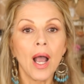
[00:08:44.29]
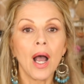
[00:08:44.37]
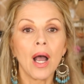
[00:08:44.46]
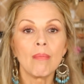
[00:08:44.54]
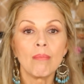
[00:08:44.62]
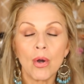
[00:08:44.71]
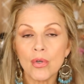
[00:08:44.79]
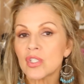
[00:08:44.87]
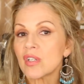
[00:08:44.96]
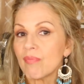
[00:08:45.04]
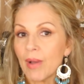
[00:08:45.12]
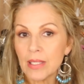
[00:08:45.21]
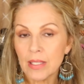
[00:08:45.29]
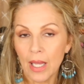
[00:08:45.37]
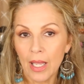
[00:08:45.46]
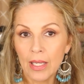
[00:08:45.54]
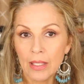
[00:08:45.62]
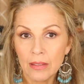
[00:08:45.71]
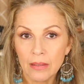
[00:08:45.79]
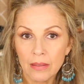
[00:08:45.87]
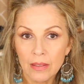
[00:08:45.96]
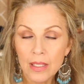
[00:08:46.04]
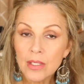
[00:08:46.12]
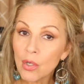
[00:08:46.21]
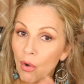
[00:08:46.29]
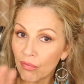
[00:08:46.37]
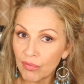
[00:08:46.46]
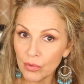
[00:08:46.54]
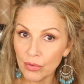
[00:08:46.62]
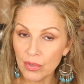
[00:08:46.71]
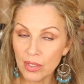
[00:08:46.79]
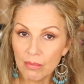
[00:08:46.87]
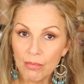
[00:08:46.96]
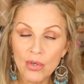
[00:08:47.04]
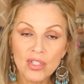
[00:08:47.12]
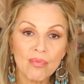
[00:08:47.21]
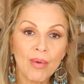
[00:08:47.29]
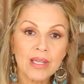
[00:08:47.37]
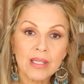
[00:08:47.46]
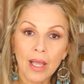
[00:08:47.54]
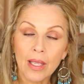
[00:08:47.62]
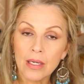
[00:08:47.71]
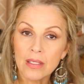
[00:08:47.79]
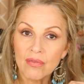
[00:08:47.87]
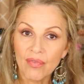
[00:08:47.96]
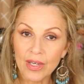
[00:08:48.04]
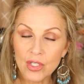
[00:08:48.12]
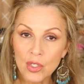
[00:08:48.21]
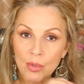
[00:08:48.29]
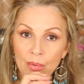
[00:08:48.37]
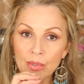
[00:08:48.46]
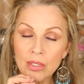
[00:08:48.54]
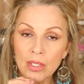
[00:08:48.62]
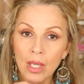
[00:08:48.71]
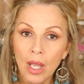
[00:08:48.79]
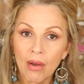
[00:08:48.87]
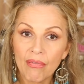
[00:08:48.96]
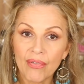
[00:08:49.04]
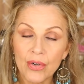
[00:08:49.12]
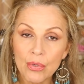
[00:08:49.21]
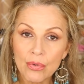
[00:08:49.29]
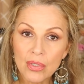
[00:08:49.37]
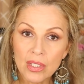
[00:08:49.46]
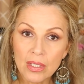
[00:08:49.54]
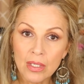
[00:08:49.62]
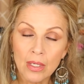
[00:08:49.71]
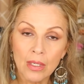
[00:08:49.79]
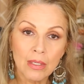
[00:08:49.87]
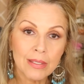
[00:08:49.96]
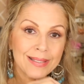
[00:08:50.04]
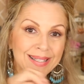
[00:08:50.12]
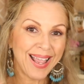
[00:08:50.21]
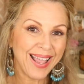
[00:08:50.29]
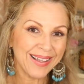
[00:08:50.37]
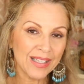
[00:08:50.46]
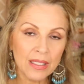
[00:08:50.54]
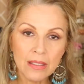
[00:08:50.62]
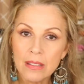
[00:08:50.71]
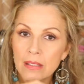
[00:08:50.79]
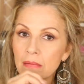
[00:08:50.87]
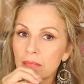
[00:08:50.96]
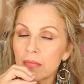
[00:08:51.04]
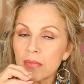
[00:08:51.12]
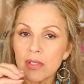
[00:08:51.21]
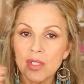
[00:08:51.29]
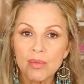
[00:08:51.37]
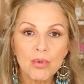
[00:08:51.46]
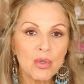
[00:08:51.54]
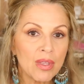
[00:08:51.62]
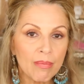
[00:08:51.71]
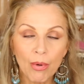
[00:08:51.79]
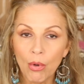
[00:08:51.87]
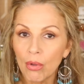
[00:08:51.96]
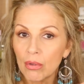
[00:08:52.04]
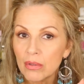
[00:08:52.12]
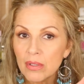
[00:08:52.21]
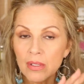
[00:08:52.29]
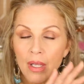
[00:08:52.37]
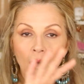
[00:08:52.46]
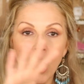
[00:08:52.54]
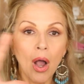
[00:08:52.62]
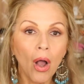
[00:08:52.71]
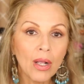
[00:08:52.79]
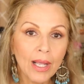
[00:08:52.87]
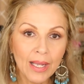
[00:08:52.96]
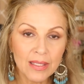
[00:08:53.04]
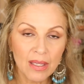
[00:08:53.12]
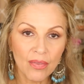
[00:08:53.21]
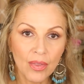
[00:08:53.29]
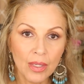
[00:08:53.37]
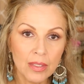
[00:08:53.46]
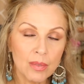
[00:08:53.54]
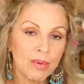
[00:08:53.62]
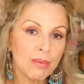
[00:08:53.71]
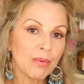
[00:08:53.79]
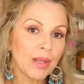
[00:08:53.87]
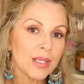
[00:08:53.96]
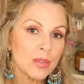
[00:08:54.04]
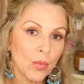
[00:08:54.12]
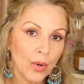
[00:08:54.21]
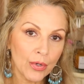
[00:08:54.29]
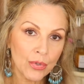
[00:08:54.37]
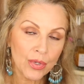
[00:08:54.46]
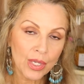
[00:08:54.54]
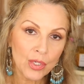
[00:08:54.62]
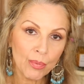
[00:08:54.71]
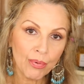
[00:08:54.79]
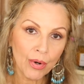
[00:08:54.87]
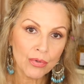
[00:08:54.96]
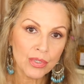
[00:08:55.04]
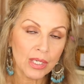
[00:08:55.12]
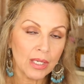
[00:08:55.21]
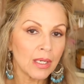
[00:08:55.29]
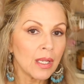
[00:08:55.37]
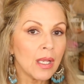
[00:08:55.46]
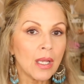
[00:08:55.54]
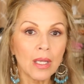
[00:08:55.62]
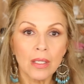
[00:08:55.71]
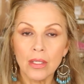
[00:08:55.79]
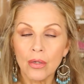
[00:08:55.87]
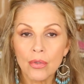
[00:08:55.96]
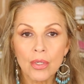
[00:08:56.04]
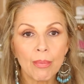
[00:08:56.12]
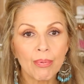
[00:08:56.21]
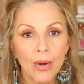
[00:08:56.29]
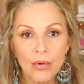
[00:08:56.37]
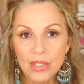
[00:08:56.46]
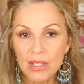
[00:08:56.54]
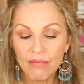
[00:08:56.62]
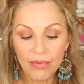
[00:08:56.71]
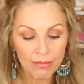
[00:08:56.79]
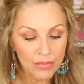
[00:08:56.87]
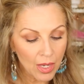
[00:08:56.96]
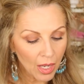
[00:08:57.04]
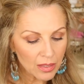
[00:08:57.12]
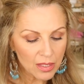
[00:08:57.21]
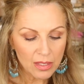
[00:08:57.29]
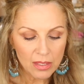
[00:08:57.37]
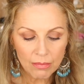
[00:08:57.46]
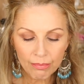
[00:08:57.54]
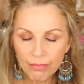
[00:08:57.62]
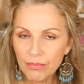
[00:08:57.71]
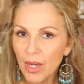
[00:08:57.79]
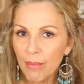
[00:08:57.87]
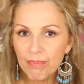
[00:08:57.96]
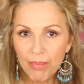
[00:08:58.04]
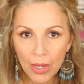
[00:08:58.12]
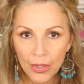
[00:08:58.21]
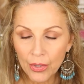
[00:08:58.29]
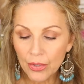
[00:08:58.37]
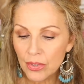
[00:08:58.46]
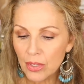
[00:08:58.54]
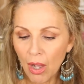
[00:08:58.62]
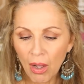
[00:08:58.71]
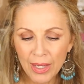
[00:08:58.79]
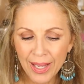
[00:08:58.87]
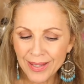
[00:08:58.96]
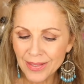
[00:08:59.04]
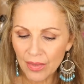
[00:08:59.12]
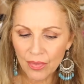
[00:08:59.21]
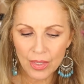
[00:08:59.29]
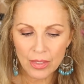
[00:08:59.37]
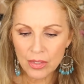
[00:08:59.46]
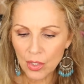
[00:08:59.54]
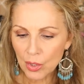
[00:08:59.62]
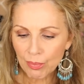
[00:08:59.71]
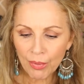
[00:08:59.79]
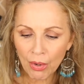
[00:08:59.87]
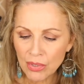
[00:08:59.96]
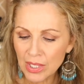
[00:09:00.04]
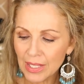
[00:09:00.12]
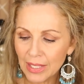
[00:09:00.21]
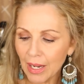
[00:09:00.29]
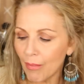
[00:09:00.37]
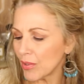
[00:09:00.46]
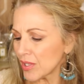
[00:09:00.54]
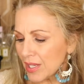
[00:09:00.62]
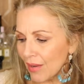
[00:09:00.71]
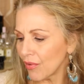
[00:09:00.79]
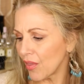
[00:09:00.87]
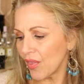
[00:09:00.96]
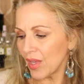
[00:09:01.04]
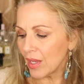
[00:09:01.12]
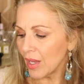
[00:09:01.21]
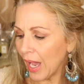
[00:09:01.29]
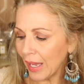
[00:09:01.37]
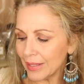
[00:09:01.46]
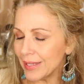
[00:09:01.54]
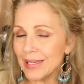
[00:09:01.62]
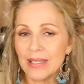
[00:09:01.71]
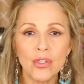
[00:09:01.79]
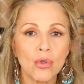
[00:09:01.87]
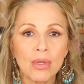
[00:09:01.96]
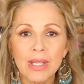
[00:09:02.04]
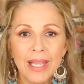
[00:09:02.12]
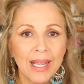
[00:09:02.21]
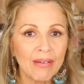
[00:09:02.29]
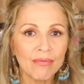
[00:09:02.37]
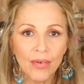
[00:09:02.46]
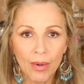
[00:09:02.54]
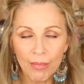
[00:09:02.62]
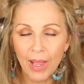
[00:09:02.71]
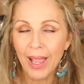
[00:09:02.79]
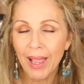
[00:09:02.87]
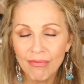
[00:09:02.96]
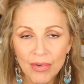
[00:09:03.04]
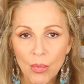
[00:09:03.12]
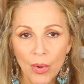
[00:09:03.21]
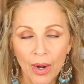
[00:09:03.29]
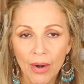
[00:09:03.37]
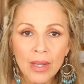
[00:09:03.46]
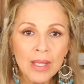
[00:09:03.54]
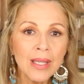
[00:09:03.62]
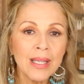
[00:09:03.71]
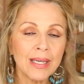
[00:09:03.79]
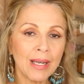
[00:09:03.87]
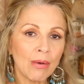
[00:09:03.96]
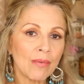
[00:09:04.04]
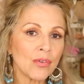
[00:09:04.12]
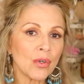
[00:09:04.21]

Most of my diet is whole foods. Most of my diet is vegetables, fruits, salads, smoothie bowls, all kinds of things. People ask, where do you get your protein? You know, you can get protein from nuts, nut butters, all kinds of things. There's protein in almost everything I eat. You can get it from everywhere. Now, if